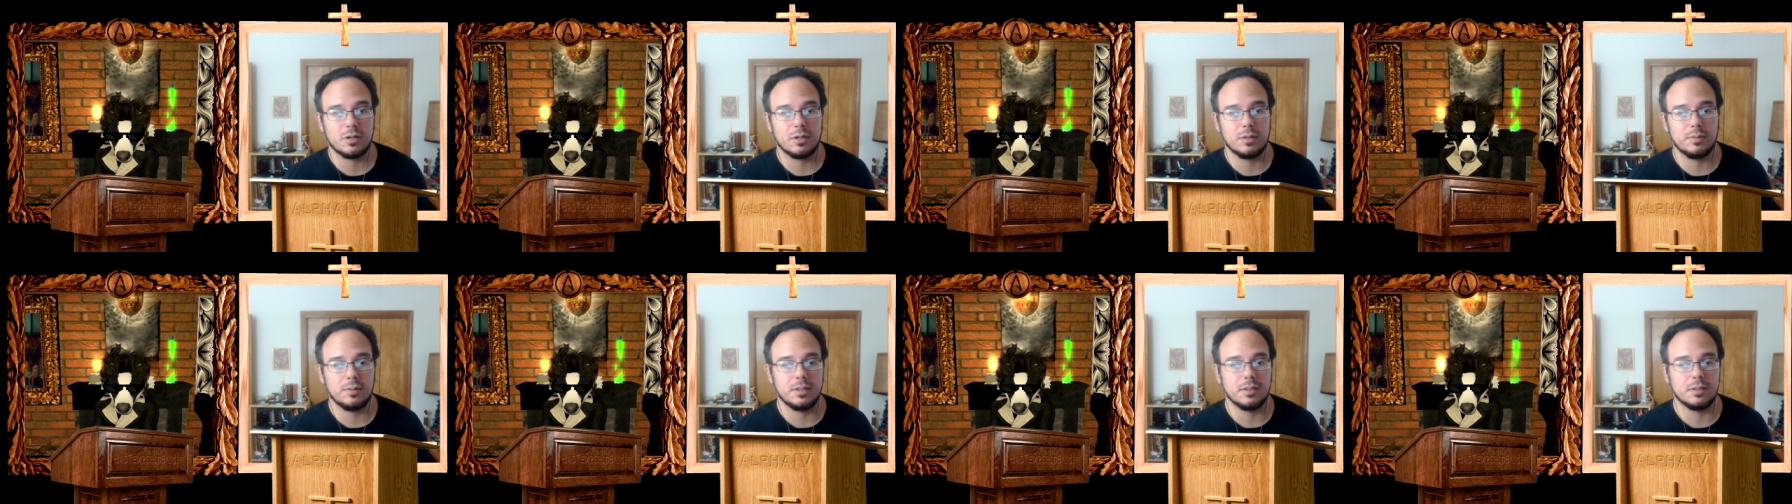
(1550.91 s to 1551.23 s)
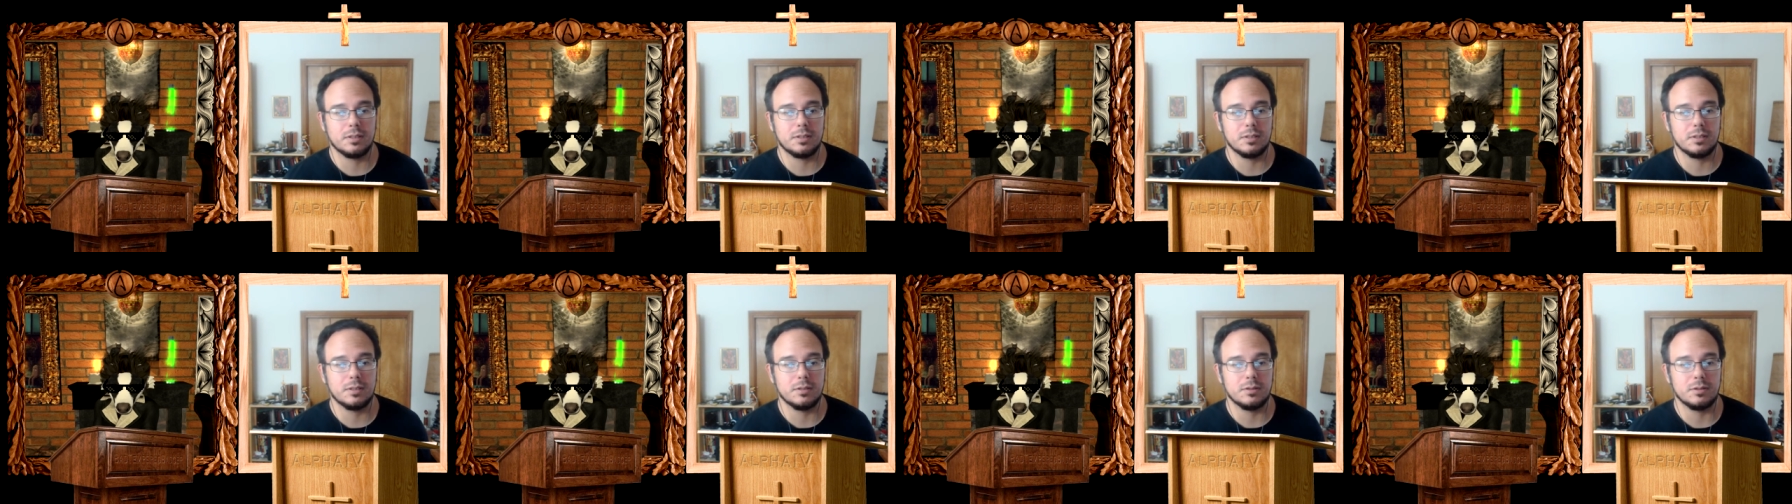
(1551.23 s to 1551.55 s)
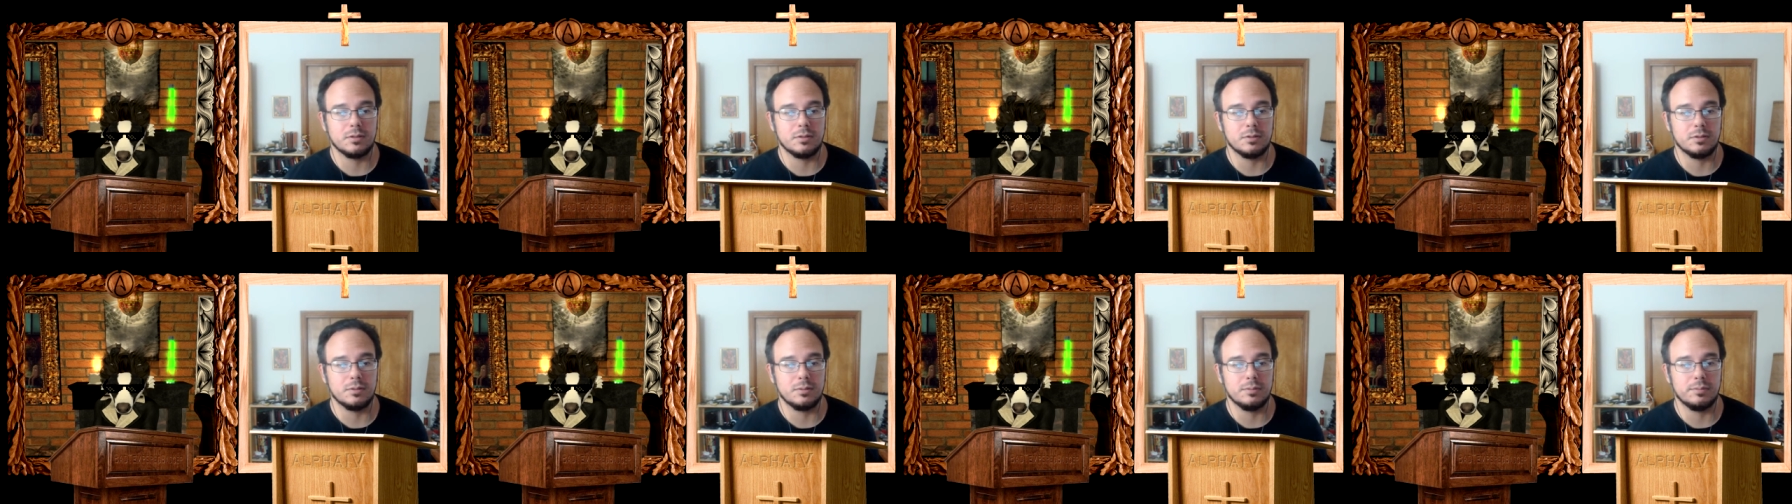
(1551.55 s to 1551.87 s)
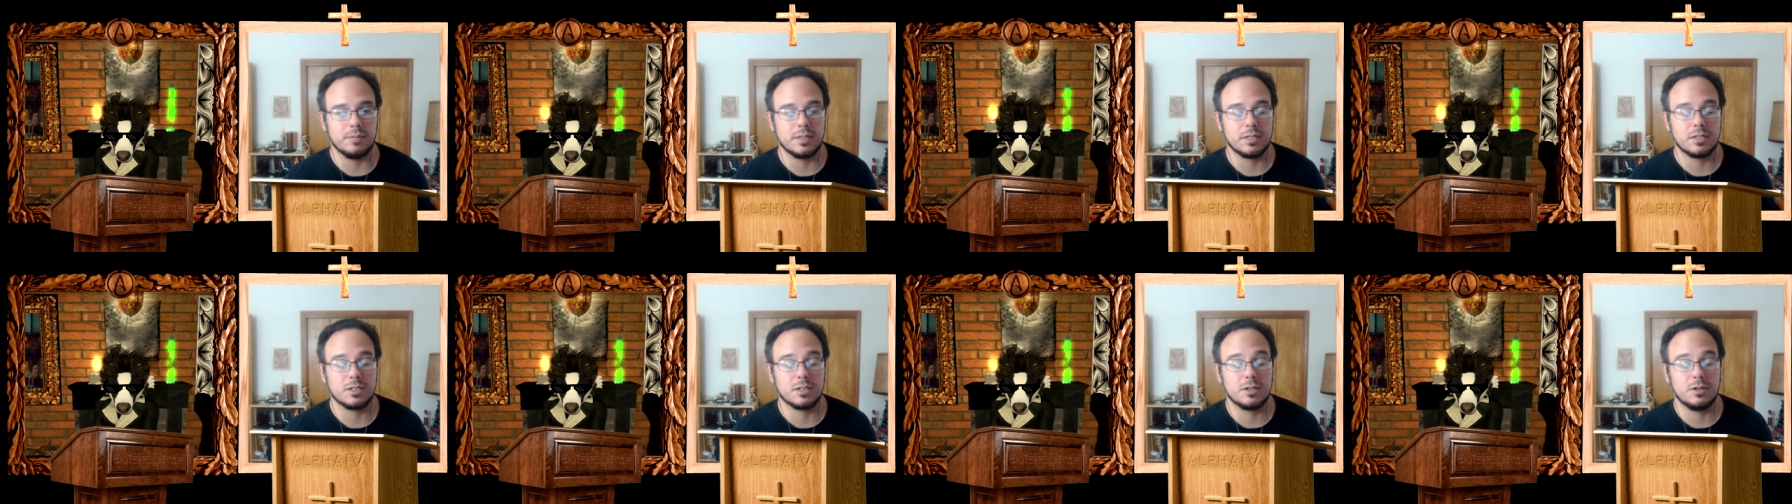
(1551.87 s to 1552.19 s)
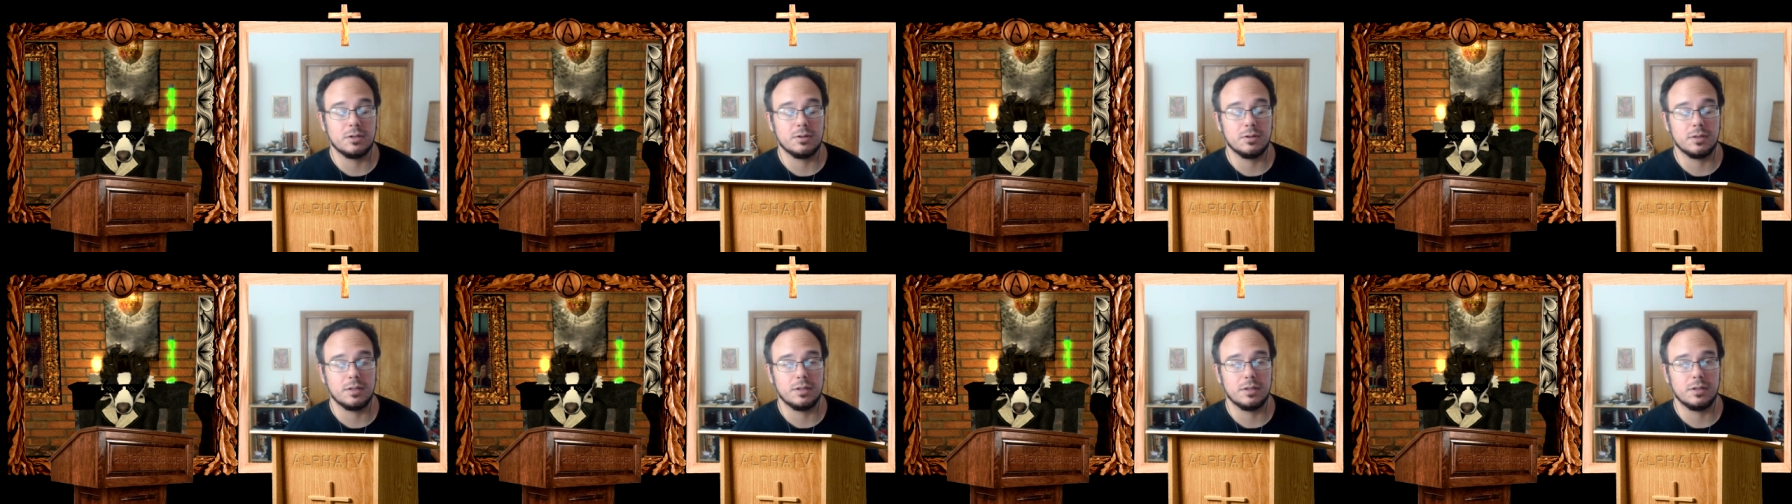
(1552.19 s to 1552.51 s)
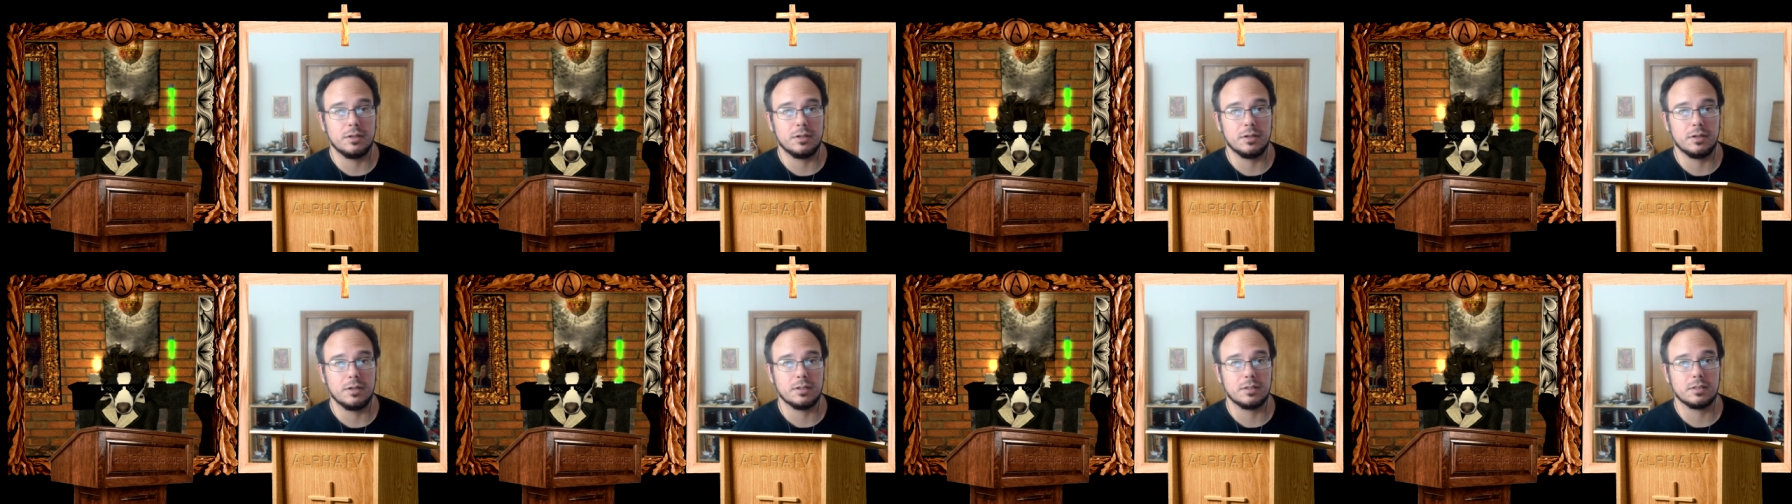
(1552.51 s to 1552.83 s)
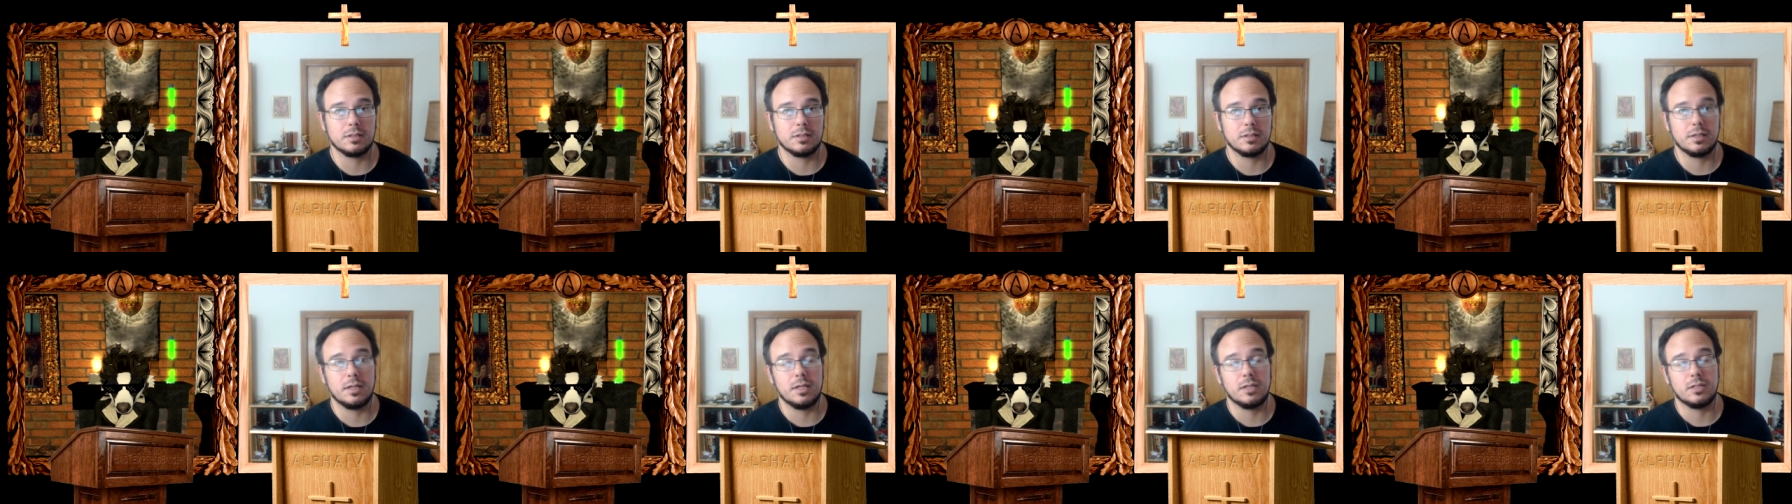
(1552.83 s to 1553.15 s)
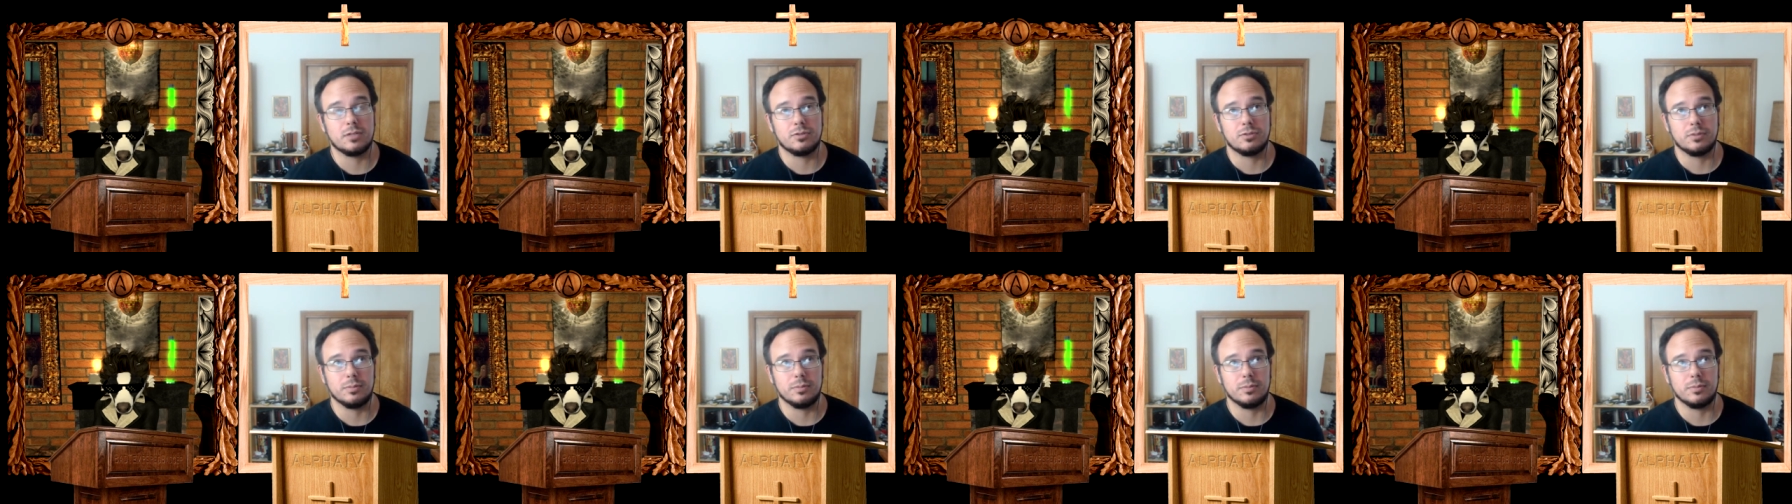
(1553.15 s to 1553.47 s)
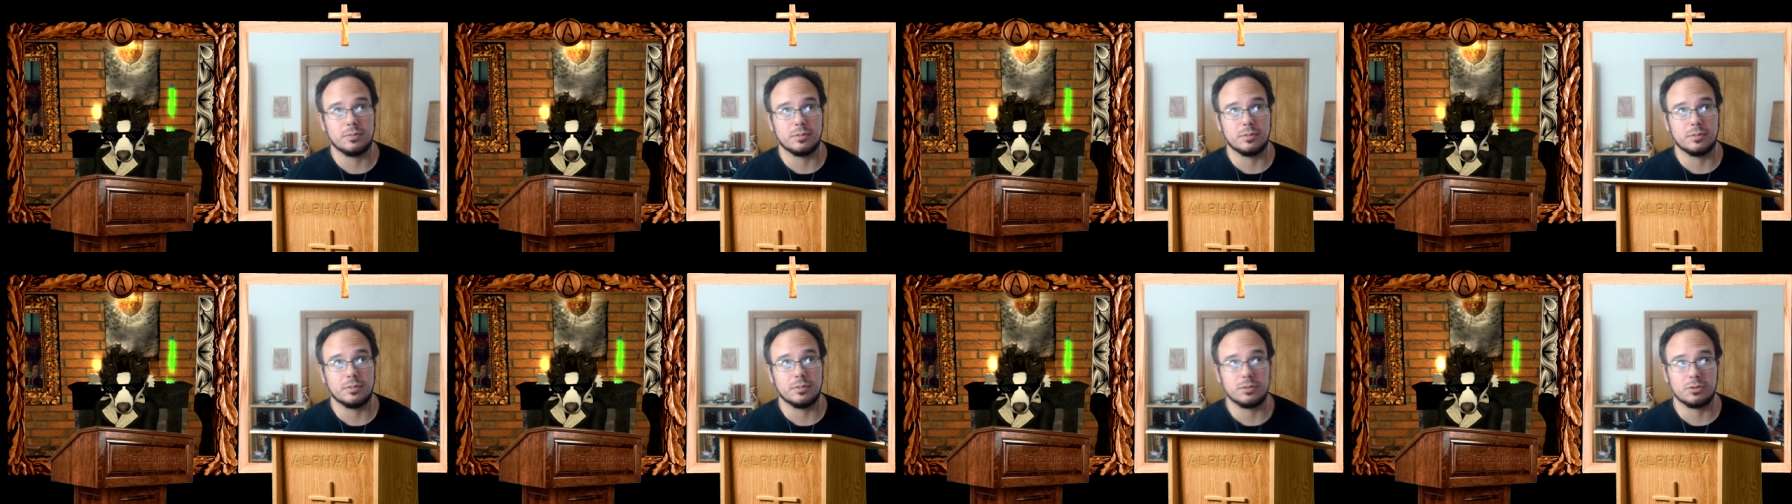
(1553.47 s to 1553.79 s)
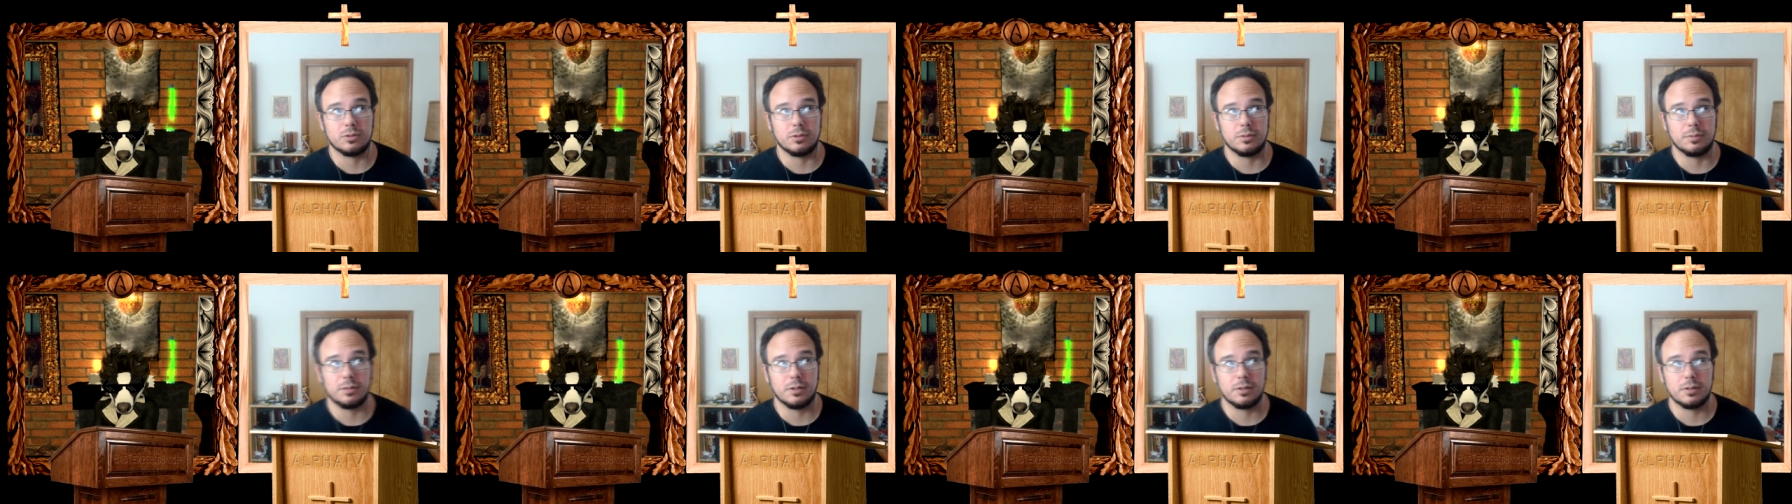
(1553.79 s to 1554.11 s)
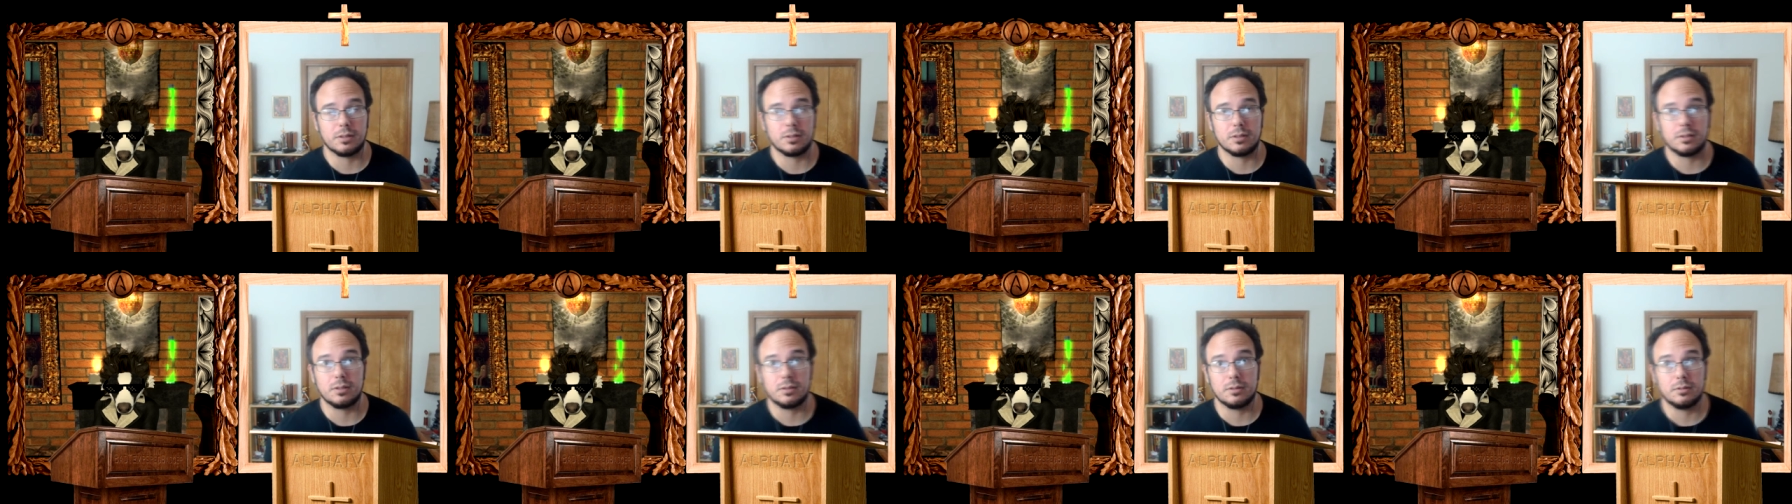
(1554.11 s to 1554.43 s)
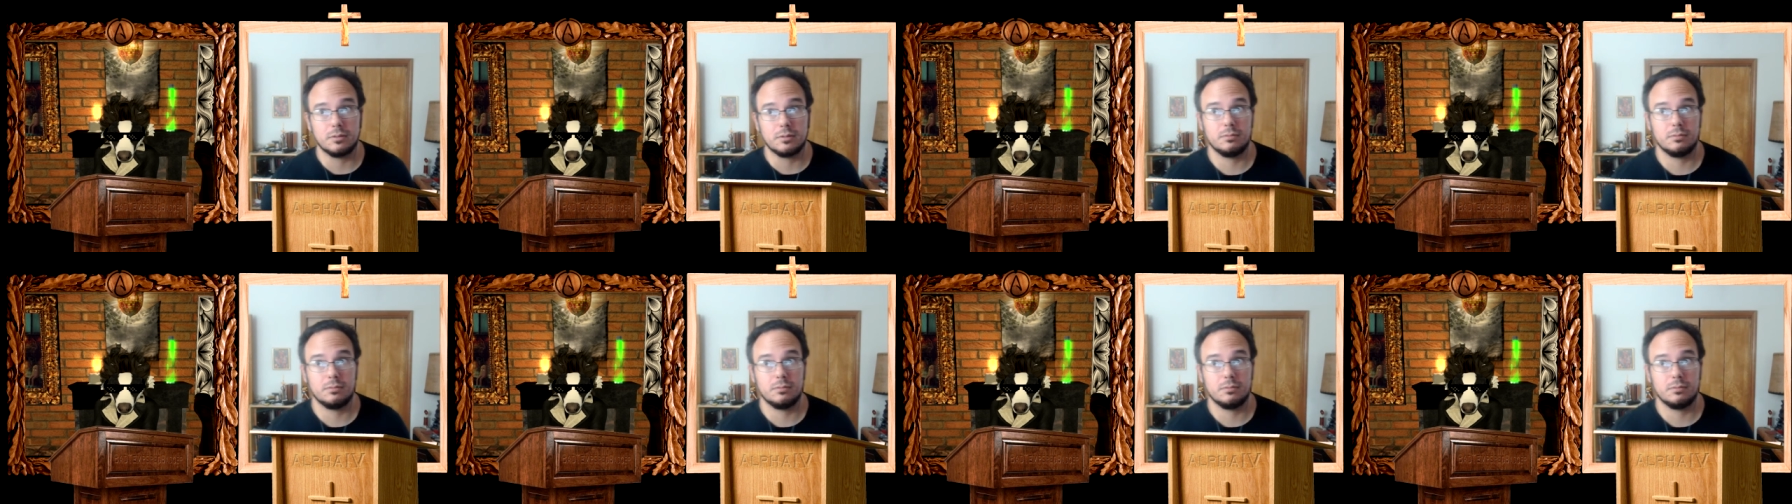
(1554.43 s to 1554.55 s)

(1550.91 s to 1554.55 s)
come from Mexico and then the United States from Central America.